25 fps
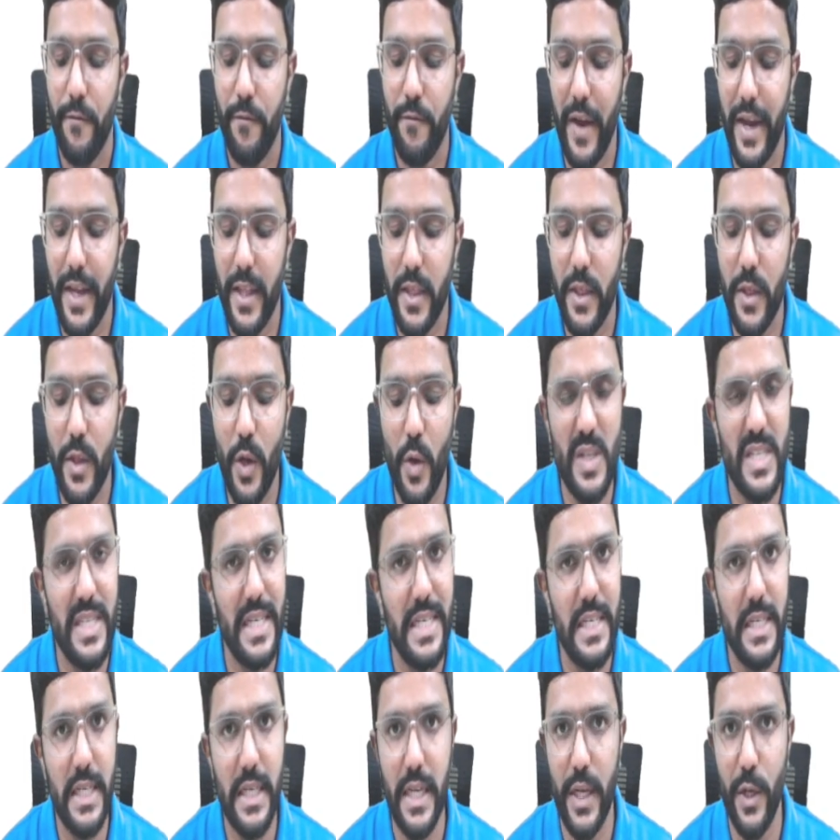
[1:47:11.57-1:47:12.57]

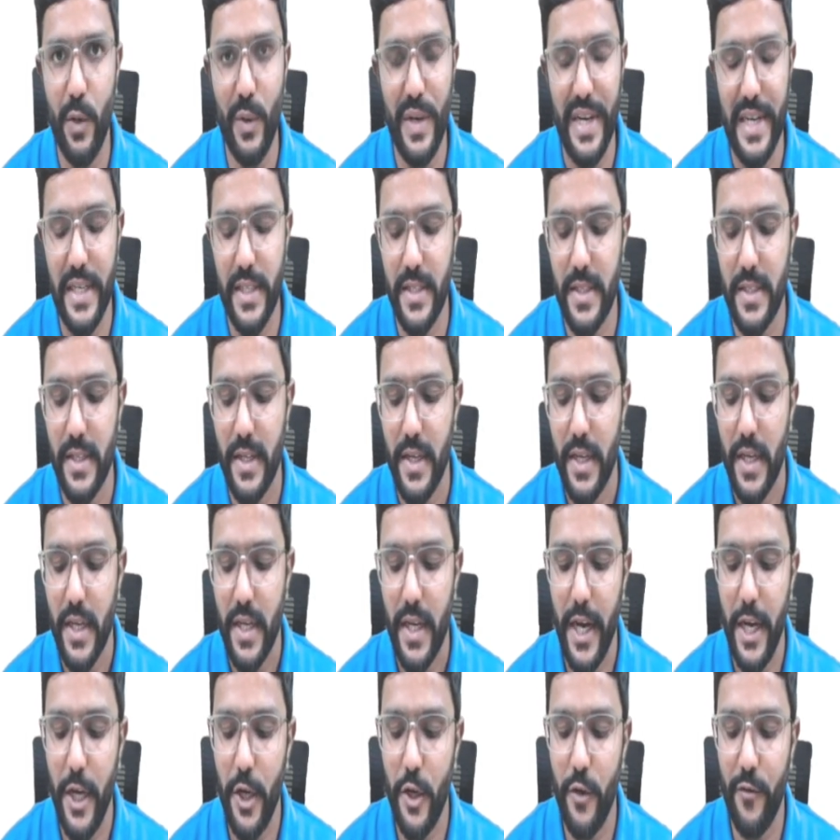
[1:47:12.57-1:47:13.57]
5,000 units
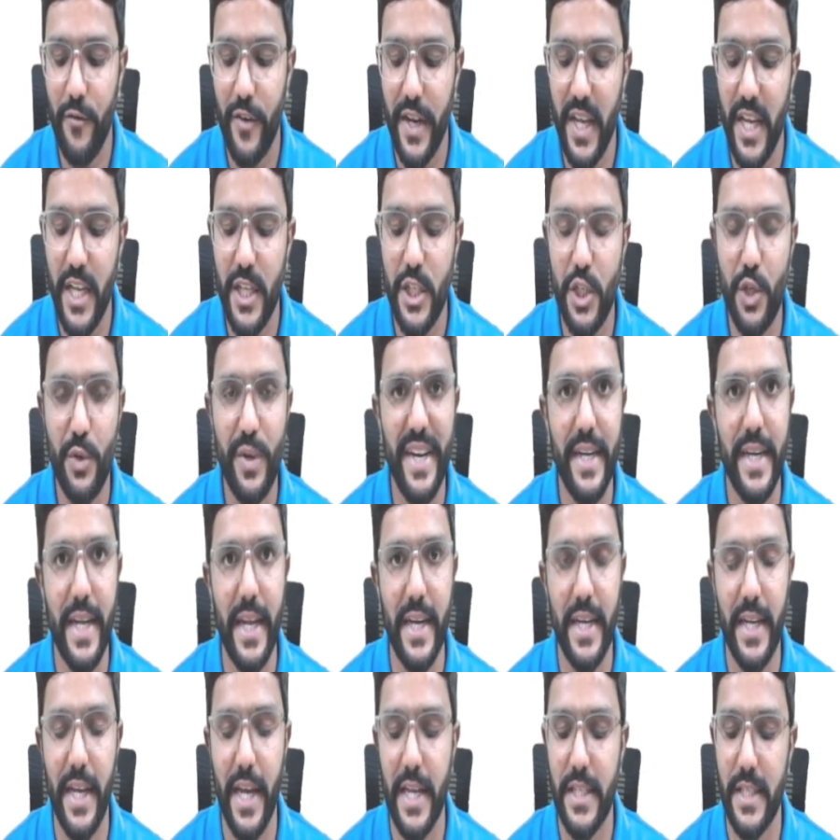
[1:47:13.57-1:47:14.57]
into for each unit
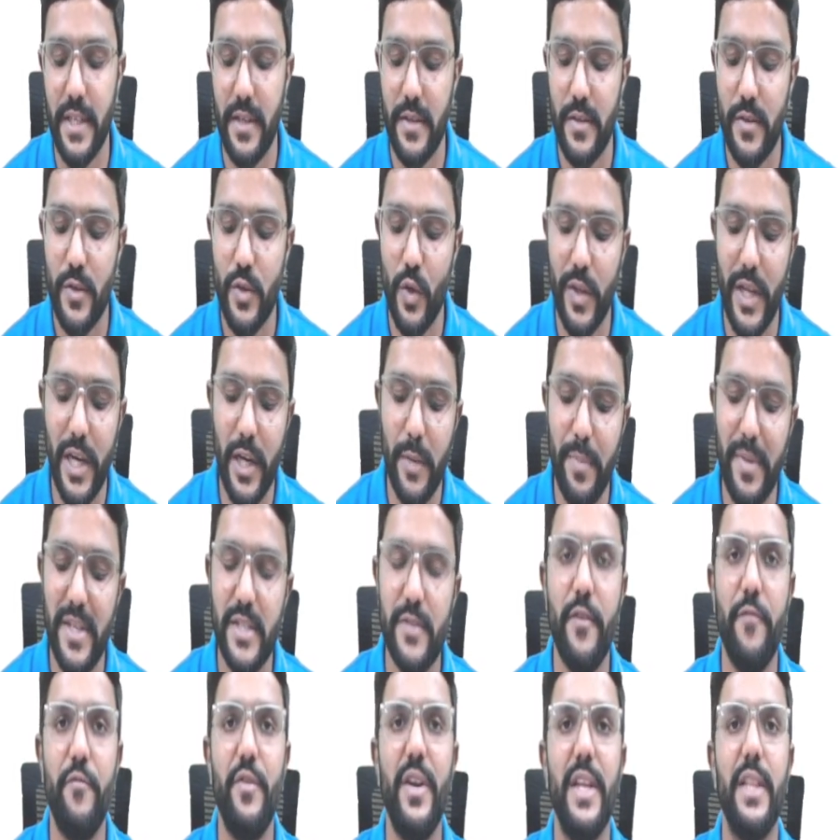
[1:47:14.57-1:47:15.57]
10 kg. So that
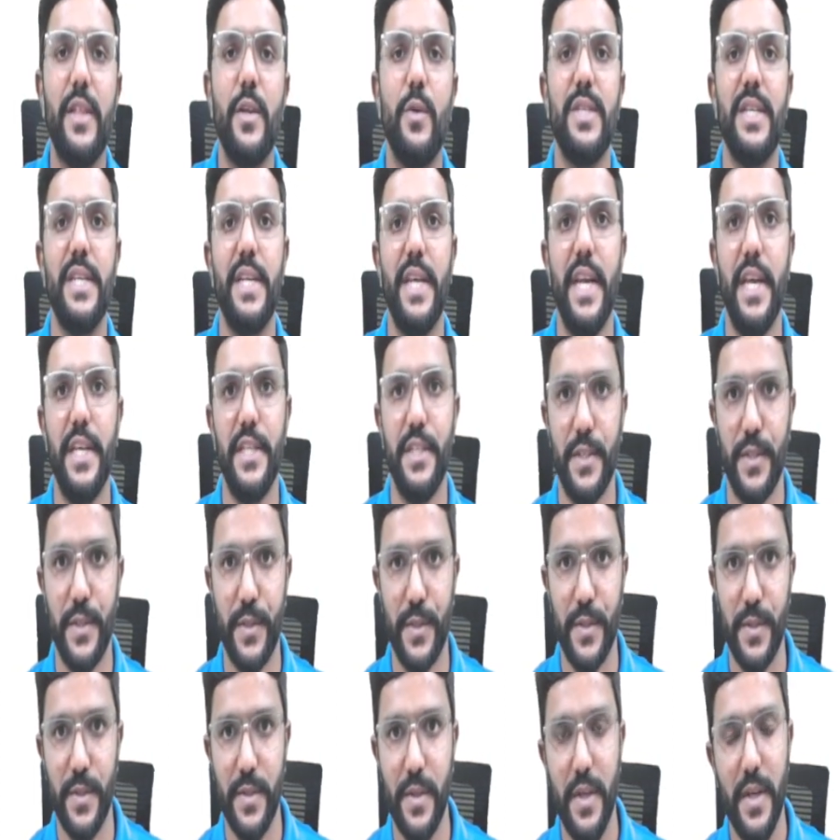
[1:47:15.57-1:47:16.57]
means 50,000
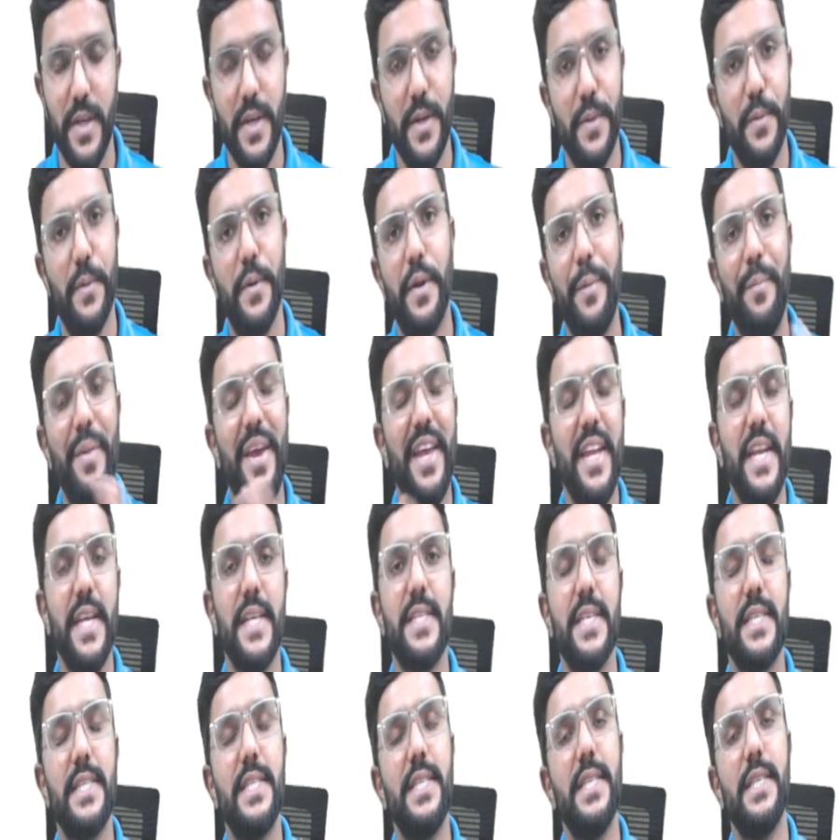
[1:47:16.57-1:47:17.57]
kgs. Remaining
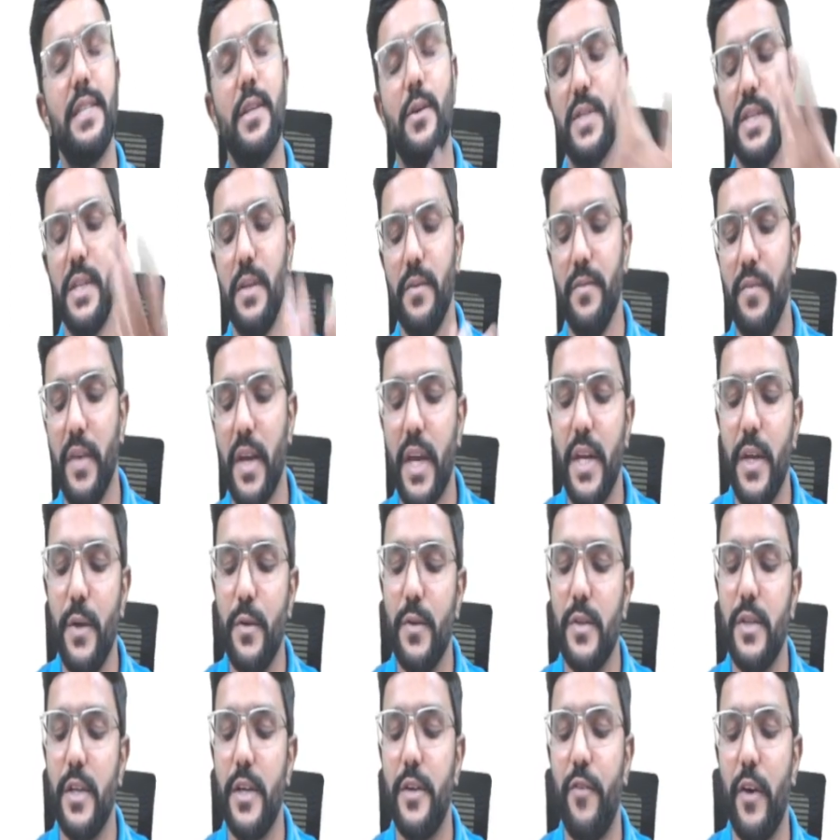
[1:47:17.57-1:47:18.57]
60,000 we can
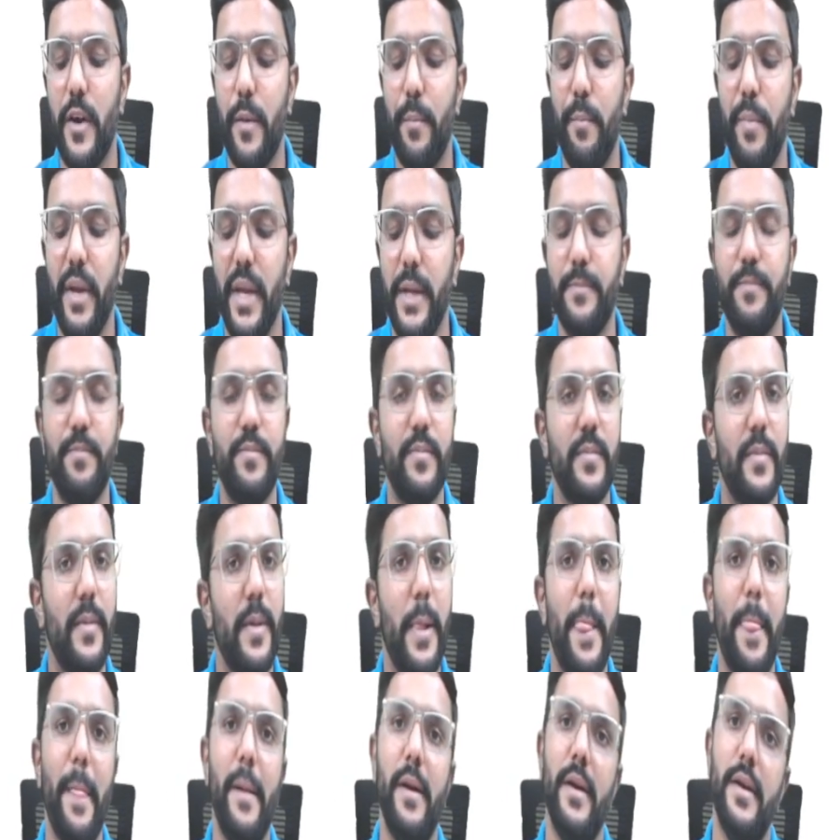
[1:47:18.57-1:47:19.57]
use it for B.
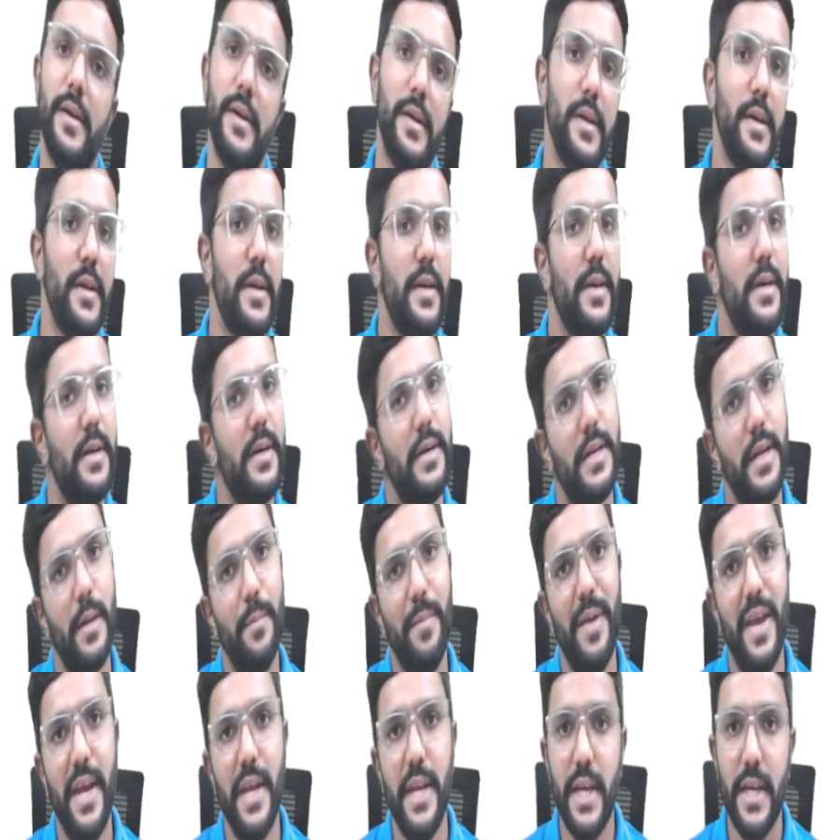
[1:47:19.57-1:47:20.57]

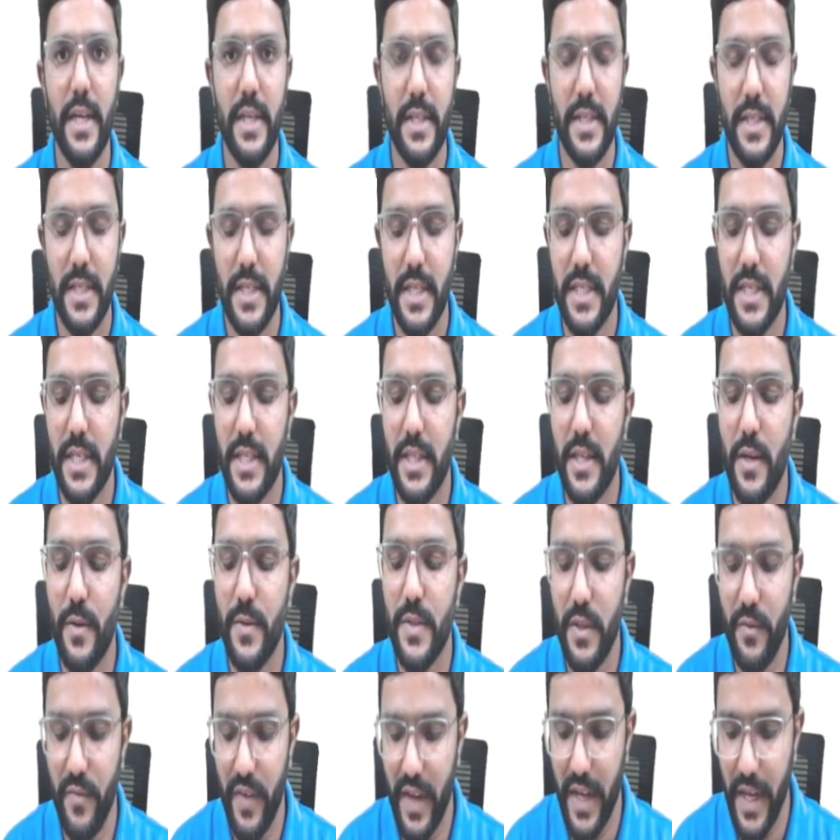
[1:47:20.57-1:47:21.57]
Remaining
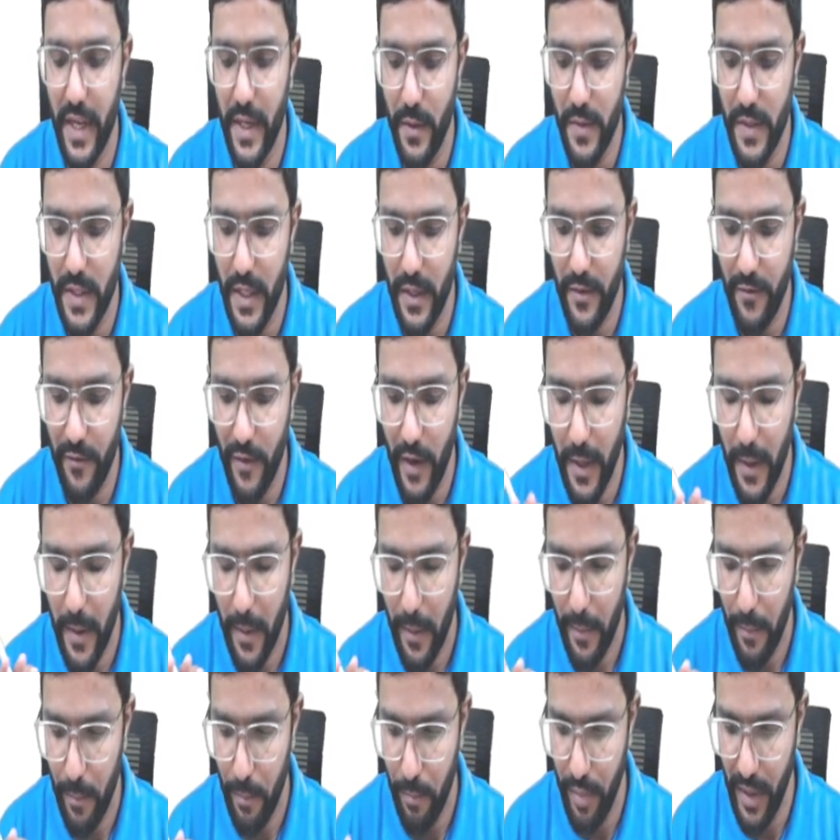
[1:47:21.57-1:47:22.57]
60,000 we can use it for
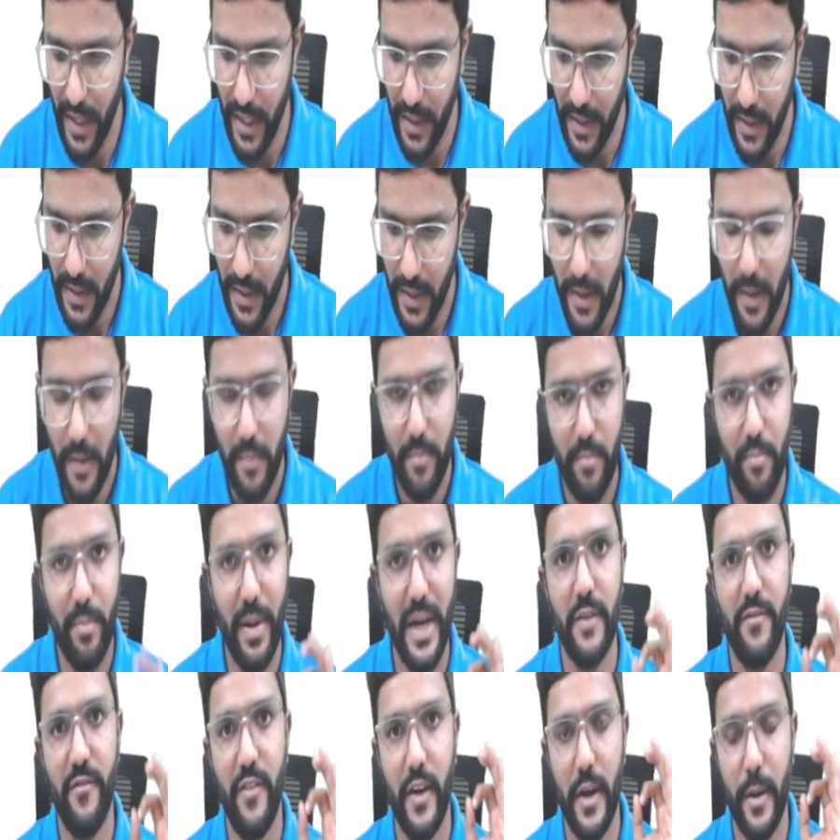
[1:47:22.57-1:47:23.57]
B.
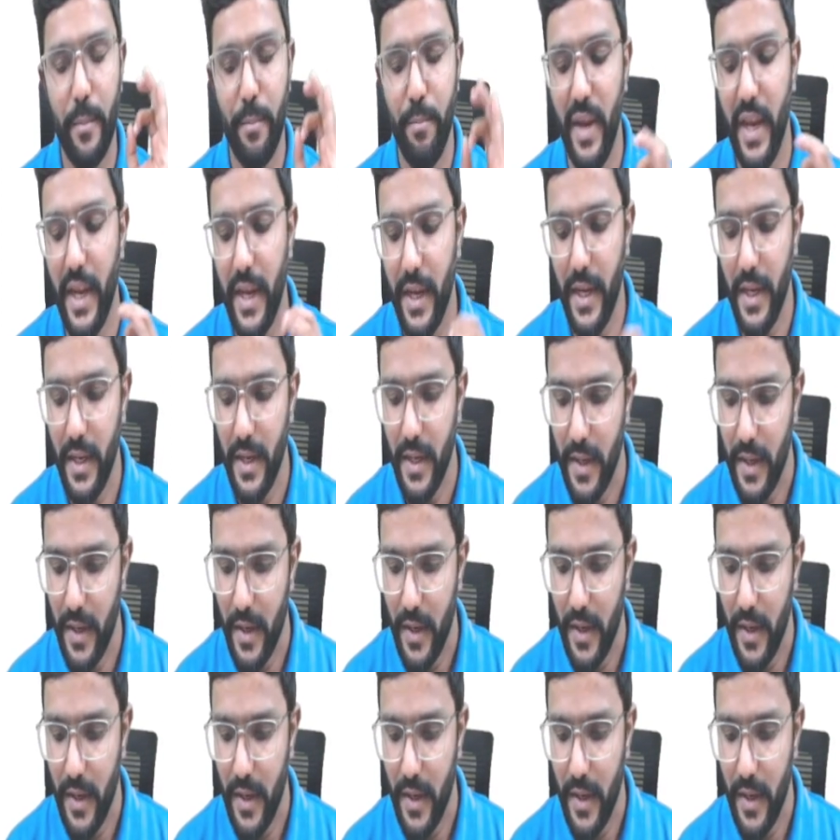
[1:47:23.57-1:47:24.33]
But for B,